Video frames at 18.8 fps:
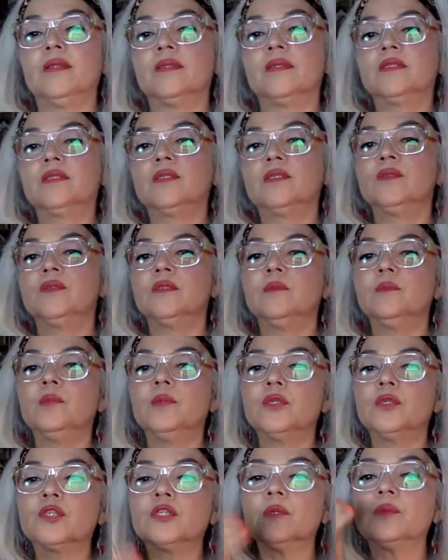Susan
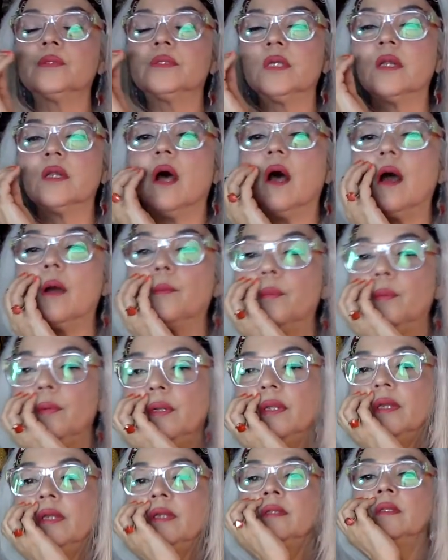Bishop said opera
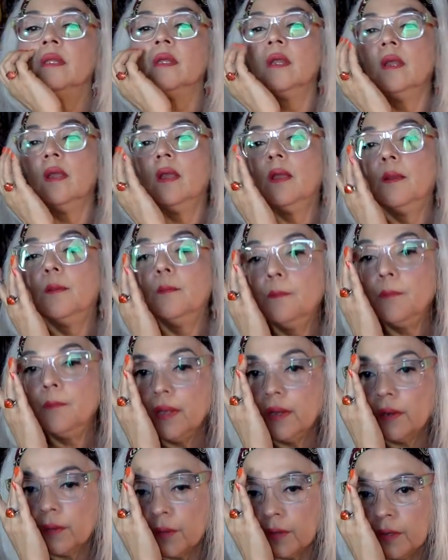length.
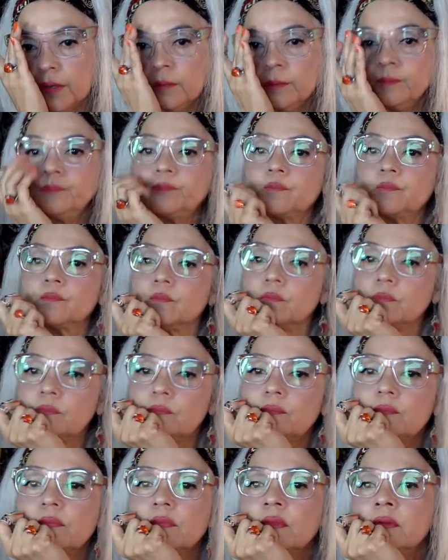Mary
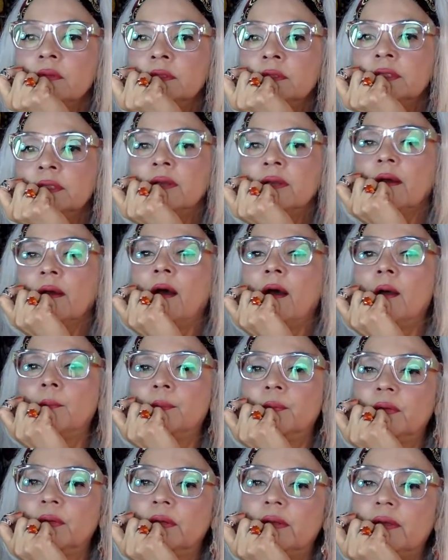said
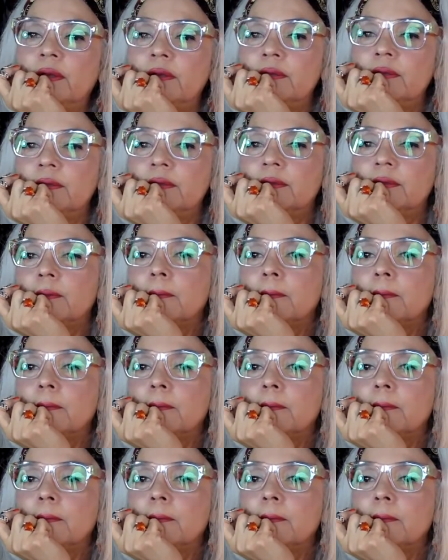opera length.